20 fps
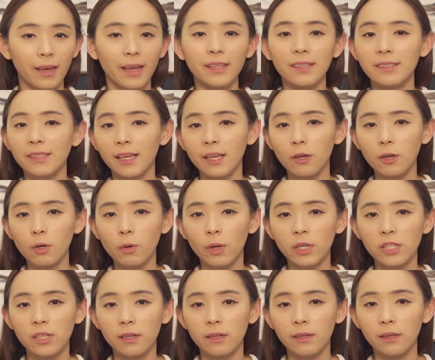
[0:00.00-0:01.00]
And the second
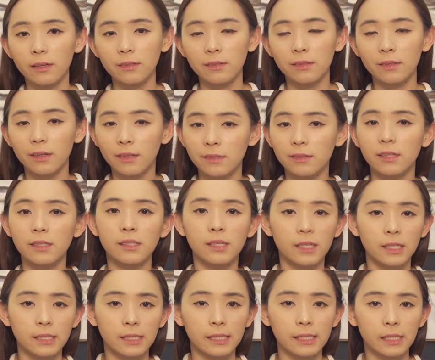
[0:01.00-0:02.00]
question is this a
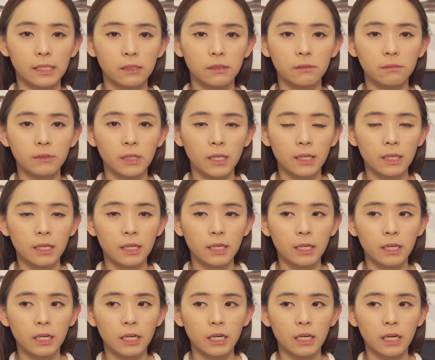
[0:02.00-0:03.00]
good deal?
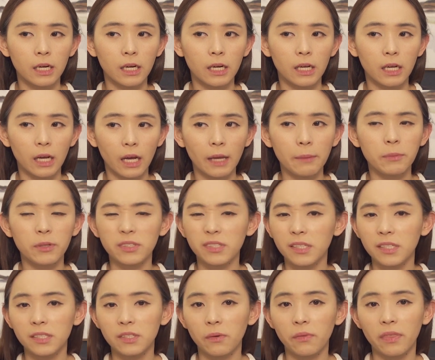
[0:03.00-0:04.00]
I
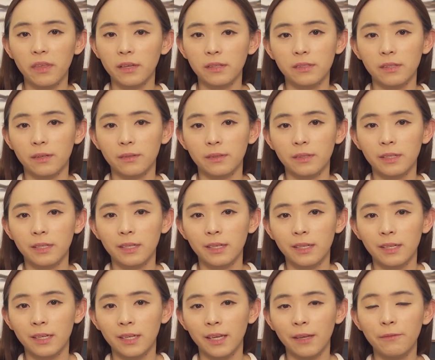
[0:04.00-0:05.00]
personally don't think so.
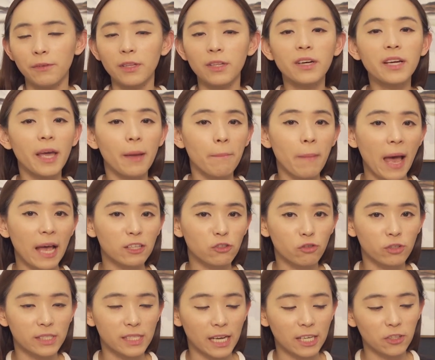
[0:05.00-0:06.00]
If you look at past
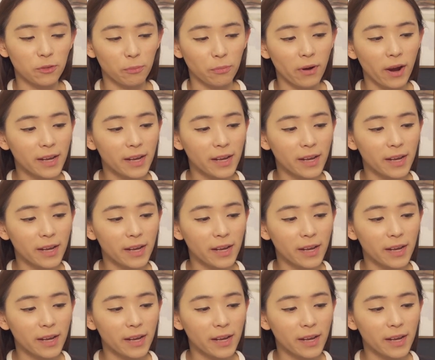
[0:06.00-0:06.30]
transaction